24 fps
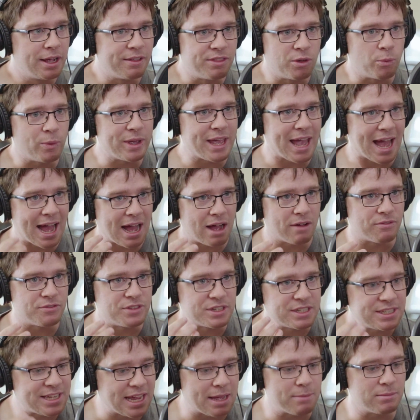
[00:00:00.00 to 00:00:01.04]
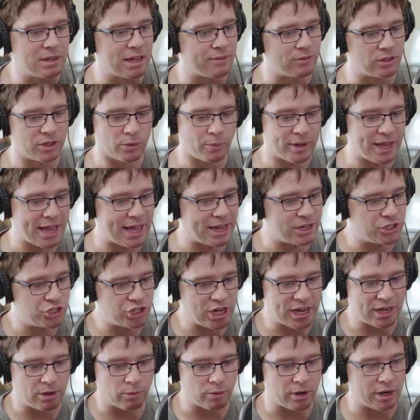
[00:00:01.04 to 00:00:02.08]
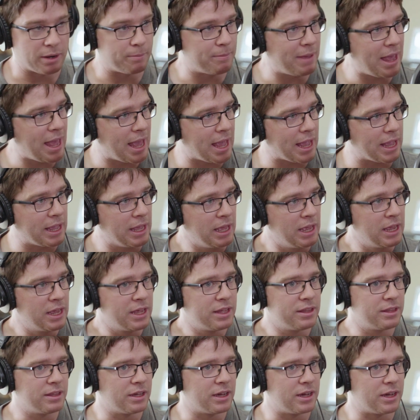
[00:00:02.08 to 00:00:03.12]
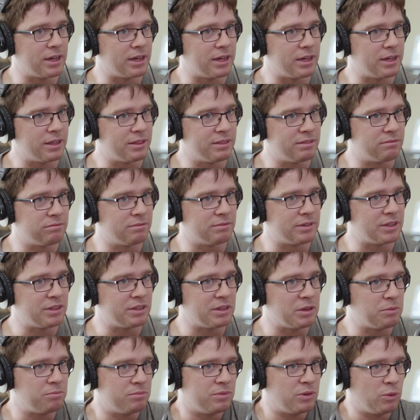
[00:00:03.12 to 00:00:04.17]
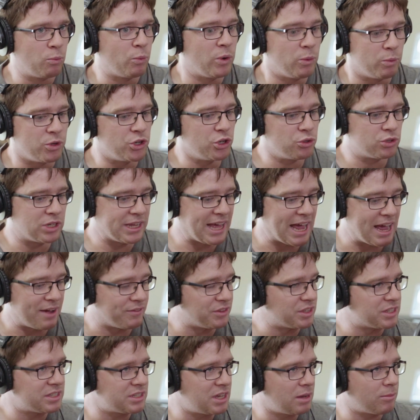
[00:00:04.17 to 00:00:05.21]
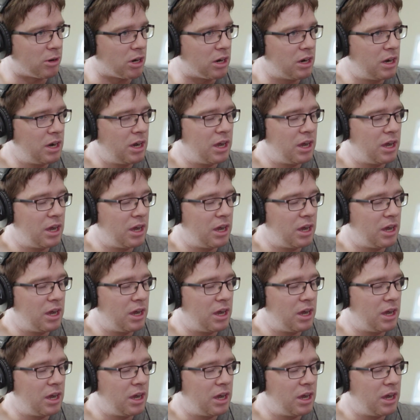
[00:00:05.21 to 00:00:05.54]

That we have the same level that we had January to May that we usually have in the summer.